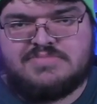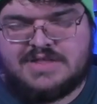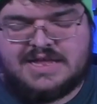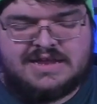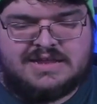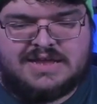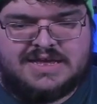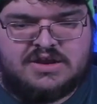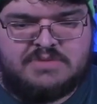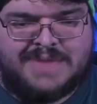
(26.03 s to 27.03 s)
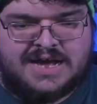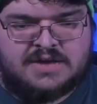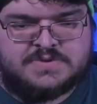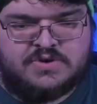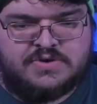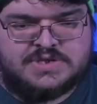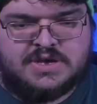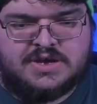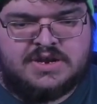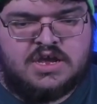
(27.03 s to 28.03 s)
backups are always
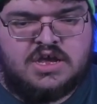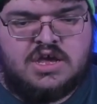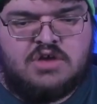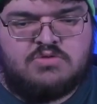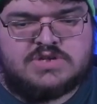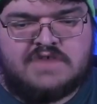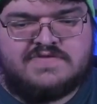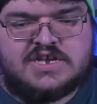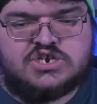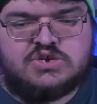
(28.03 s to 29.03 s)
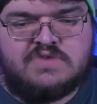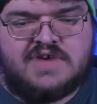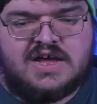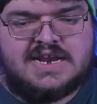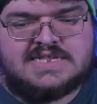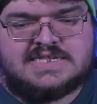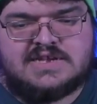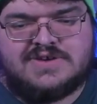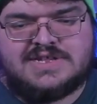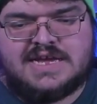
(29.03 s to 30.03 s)
good. Resolved issue of
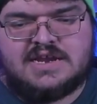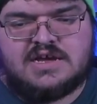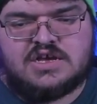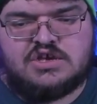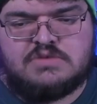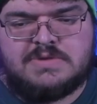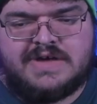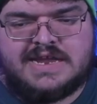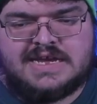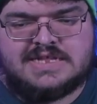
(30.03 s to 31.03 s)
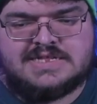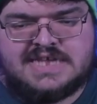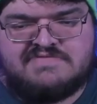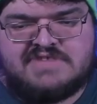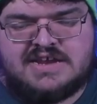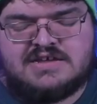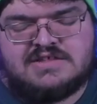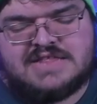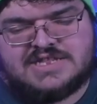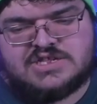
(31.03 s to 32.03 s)
unnecessary data accumulating in save data.
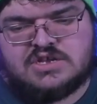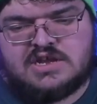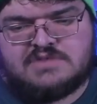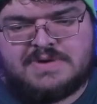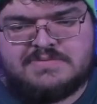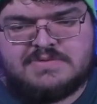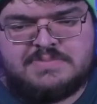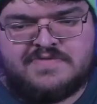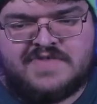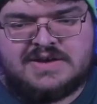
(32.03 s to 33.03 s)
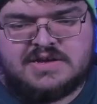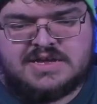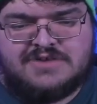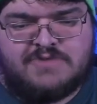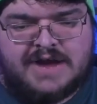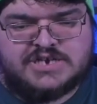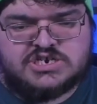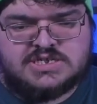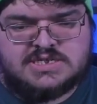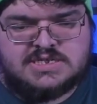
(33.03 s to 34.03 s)
That's good. That'll probably prevent
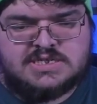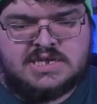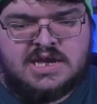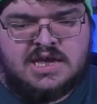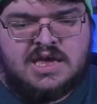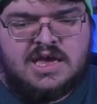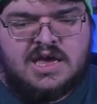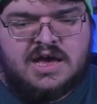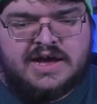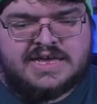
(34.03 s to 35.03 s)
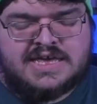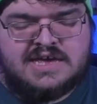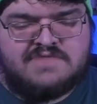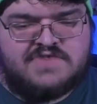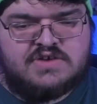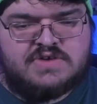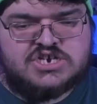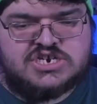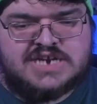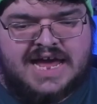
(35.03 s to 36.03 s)
crashes. Key
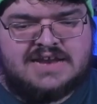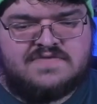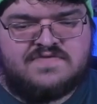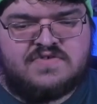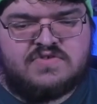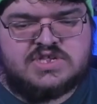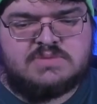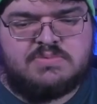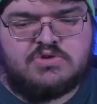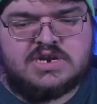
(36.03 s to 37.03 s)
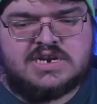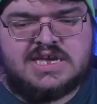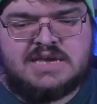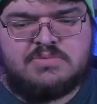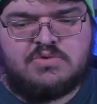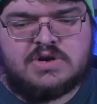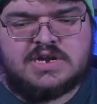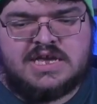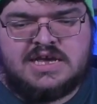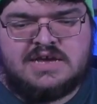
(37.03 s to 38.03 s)
configuration added fully supported keyboard
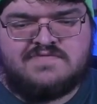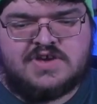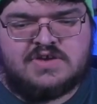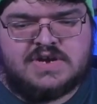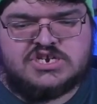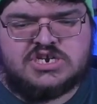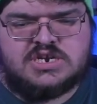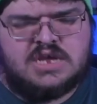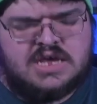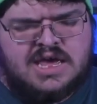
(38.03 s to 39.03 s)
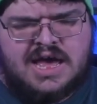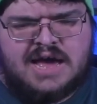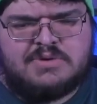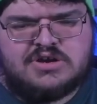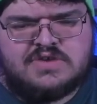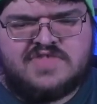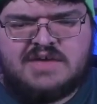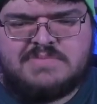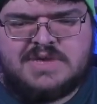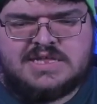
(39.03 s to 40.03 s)
key configuration. I wonder if
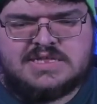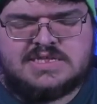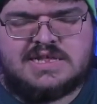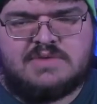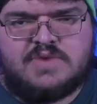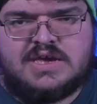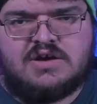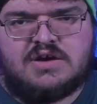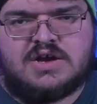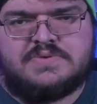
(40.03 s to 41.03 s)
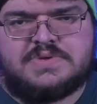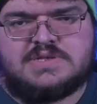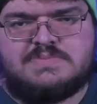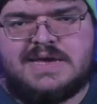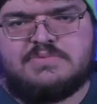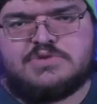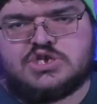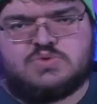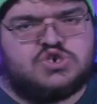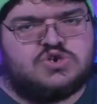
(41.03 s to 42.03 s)
that means that we are going to be able to
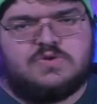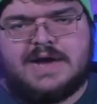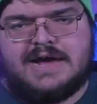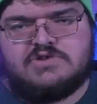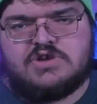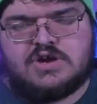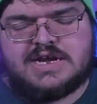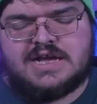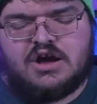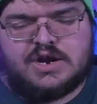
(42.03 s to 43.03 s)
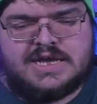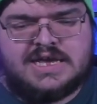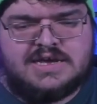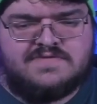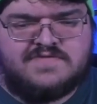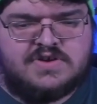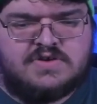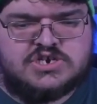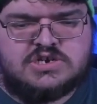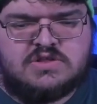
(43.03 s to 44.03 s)
switch around our key
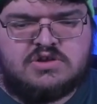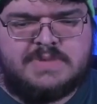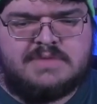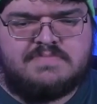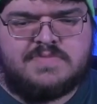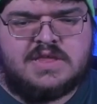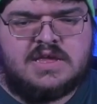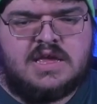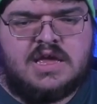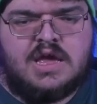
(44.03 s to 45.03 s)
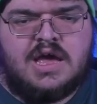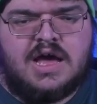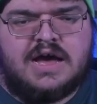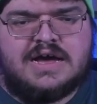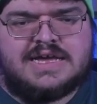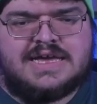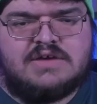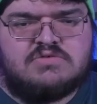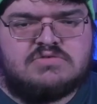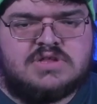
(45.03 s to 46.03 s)
configuration a little bit.
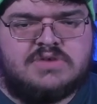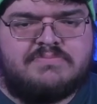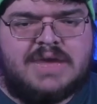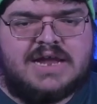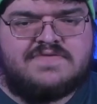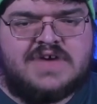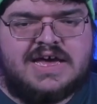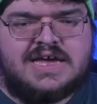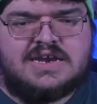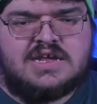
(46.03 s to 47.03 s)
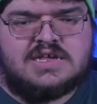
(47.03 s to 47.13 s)
Guild modified